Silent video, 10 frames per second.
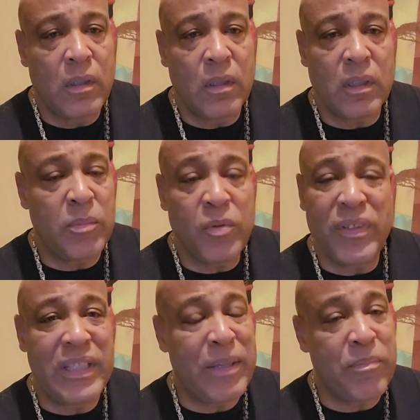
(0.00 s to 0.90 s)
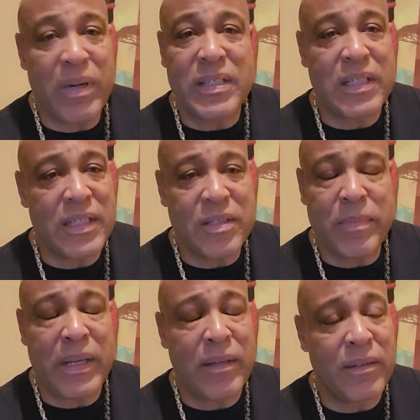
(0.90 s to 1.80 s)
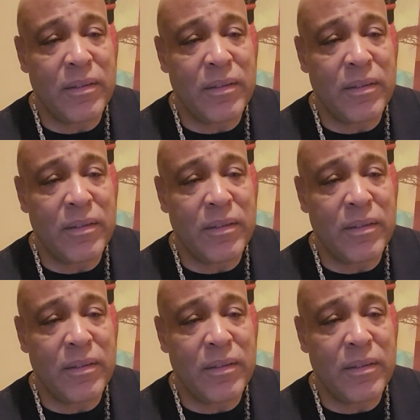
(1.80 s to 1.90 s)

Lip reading: Look at the movie Dead Presidents, man.